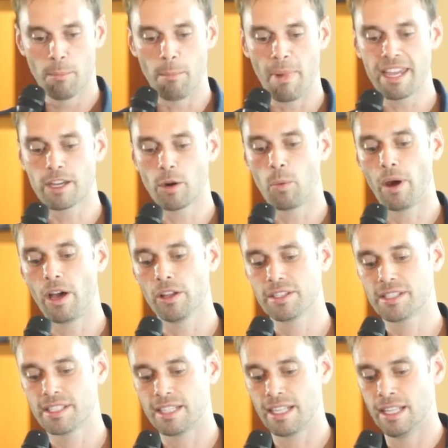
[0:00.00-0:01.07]
Make a well
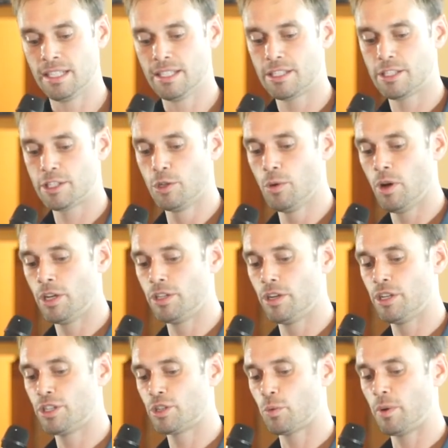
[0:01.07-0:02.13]
sends
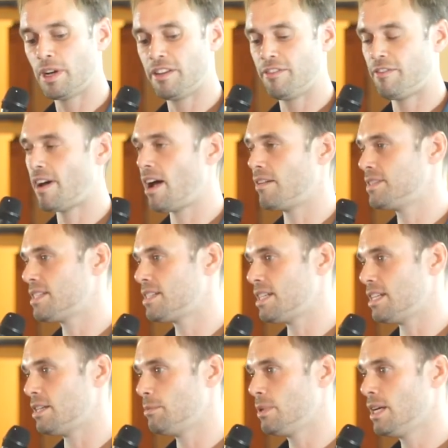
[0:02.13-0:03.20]
225
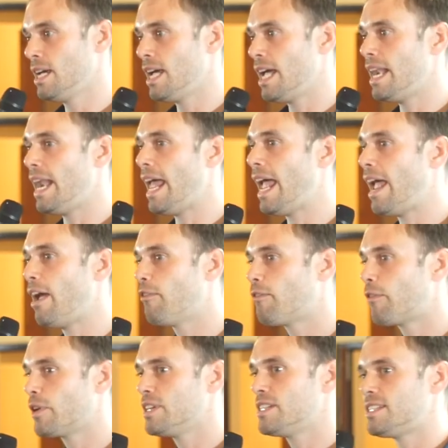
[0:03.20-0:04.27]
steem, and
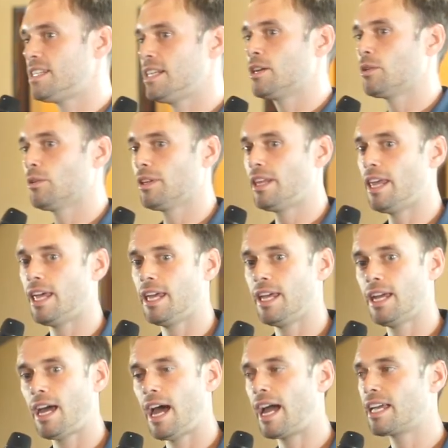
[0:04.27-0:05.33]
every single
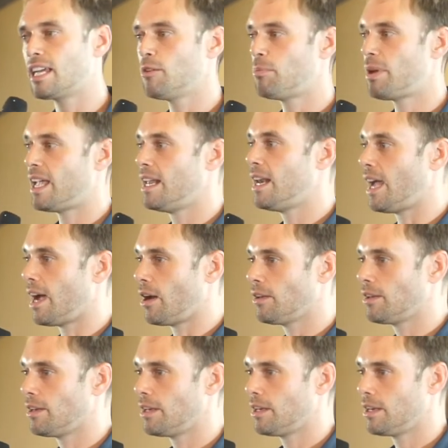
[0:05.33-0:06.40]
day I get paid
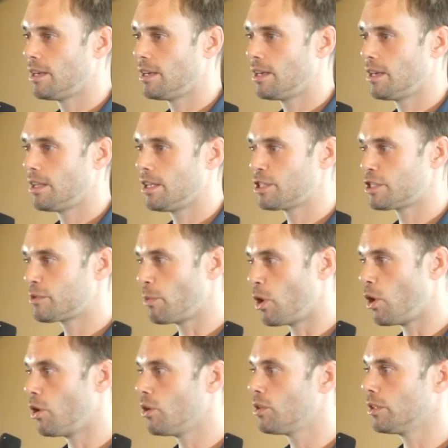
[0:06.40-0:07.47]
out a
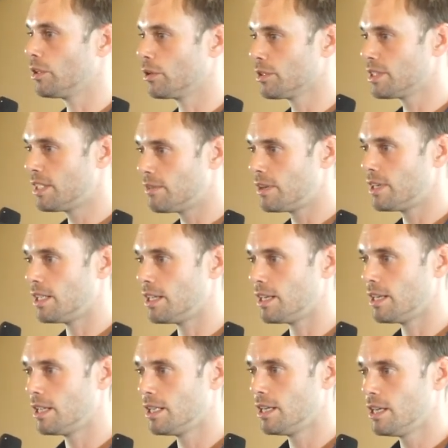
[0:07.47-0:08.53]
small little
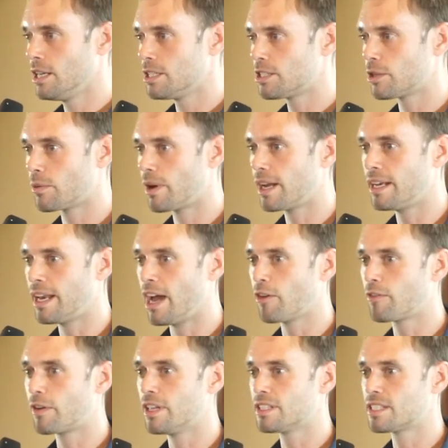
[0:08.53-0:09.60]
dividend. So right now,
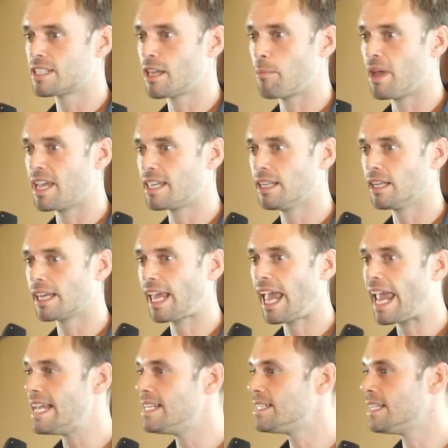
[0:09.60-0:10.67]
for instance, I'm making like
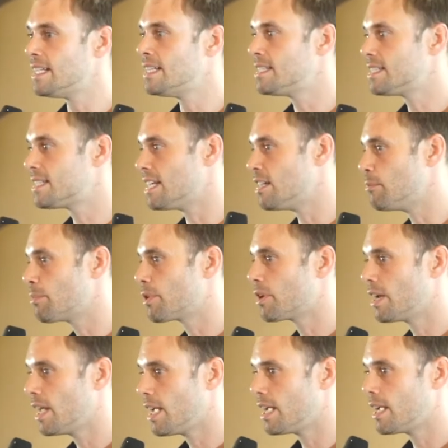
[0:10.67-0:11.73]
18 steem per
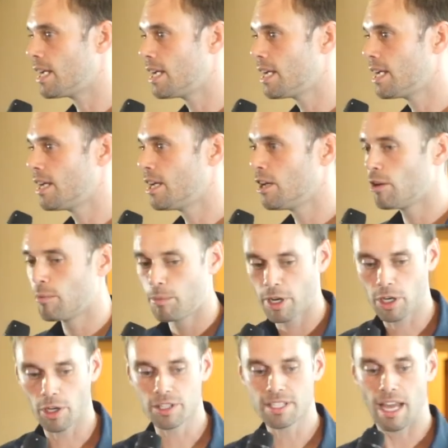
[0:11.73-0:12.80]
day
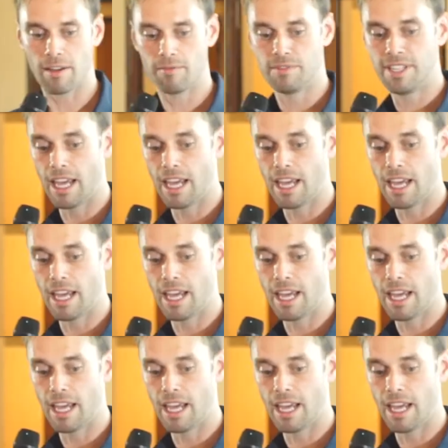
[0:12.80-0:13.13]
because I've